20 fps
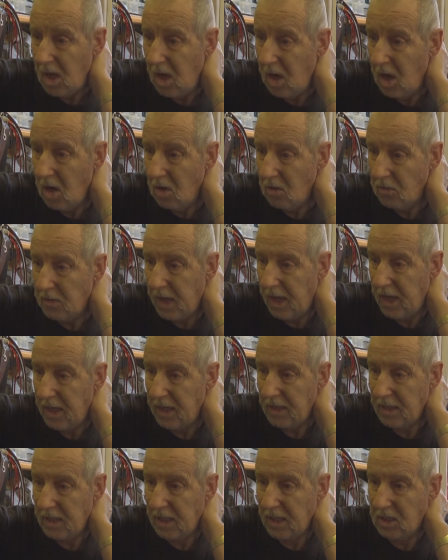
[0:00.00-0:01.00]
I hope
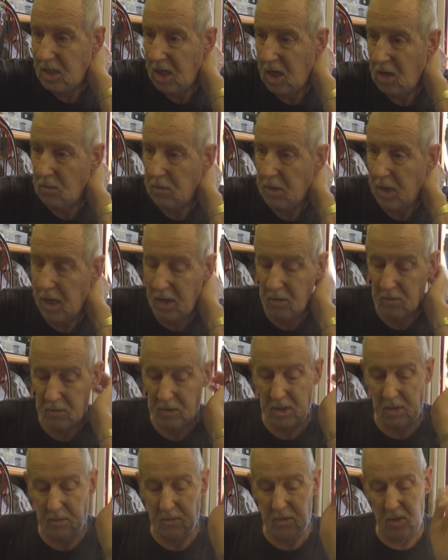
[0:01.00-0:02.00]
that's helped
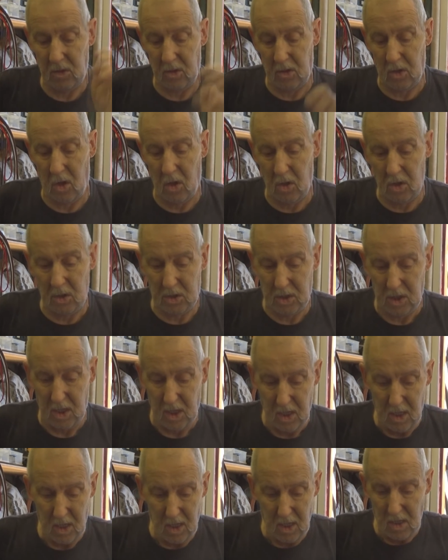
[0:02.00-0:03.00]
some of you guys.
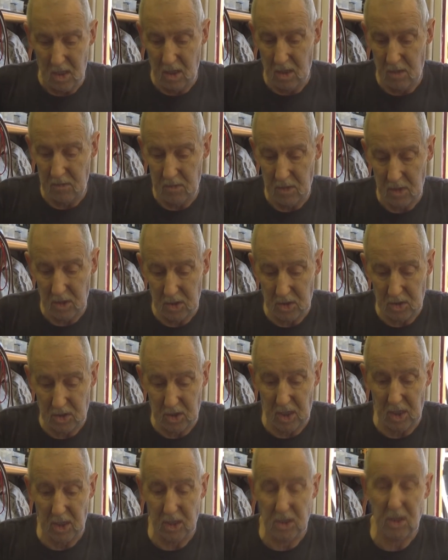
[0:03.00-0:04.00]
As I
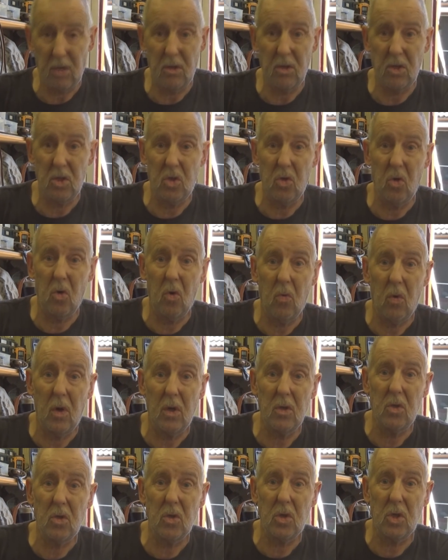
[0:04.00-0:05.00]
say, it's only a short
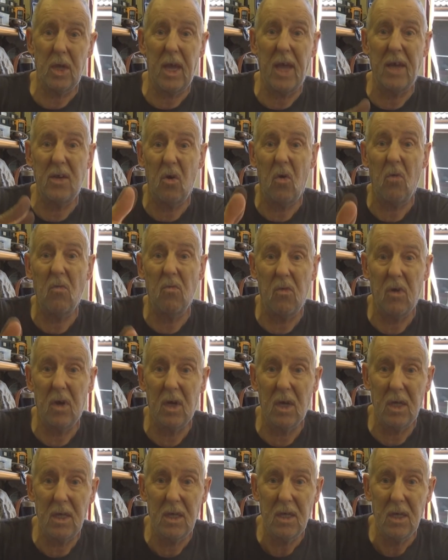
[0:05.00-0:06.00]
one, just an add-on
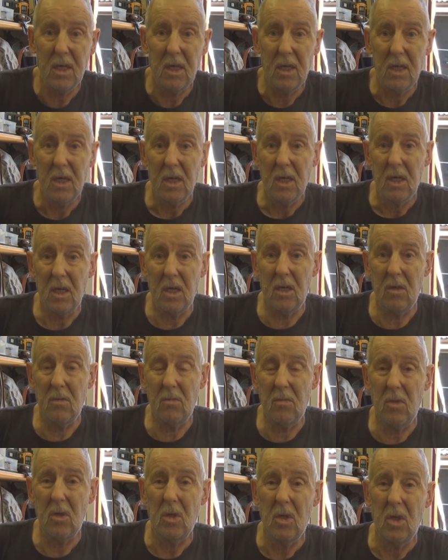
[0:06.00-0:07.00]
really. I
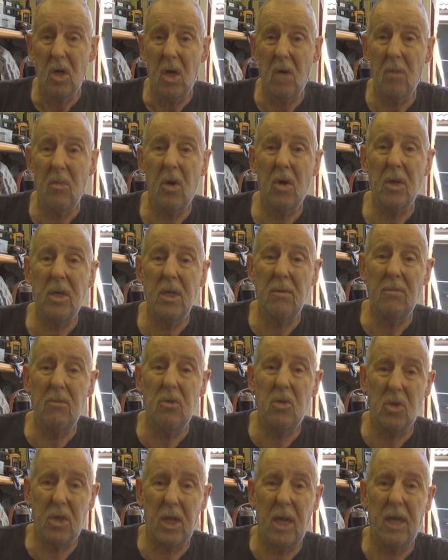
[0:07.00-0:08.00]
might even
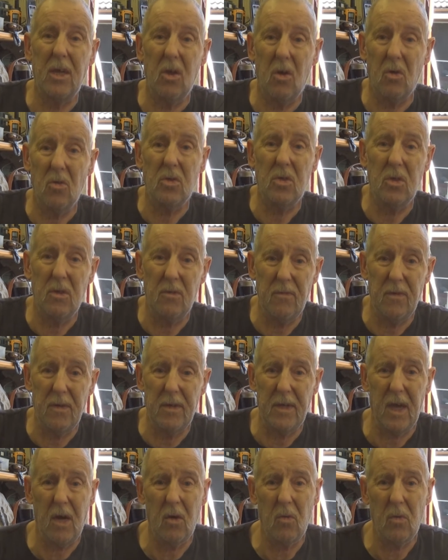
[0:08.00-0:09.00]
just add it onto the
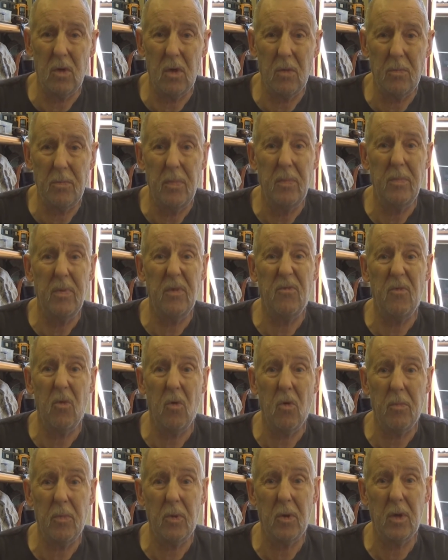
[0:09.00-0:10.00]
video
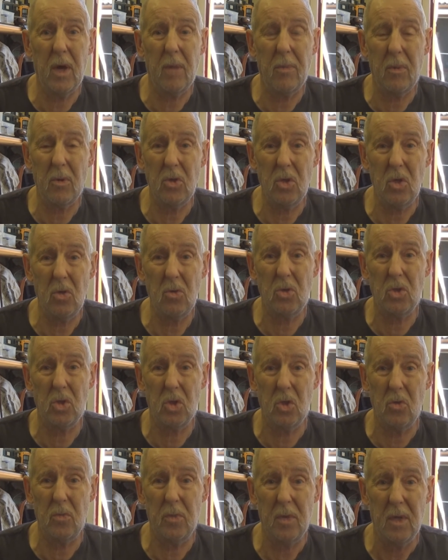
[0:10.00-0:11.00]
before I put it up on
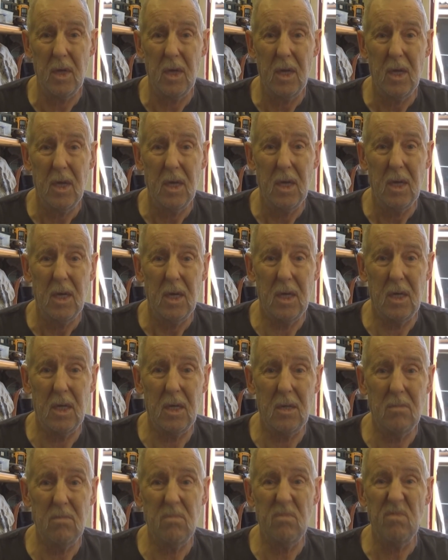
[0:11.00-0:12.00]
YouTube,
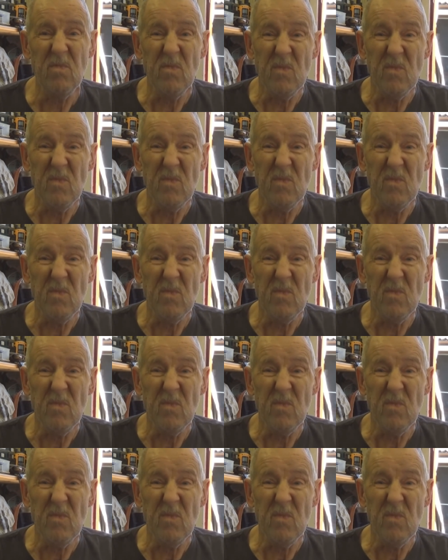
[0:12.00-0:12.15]
and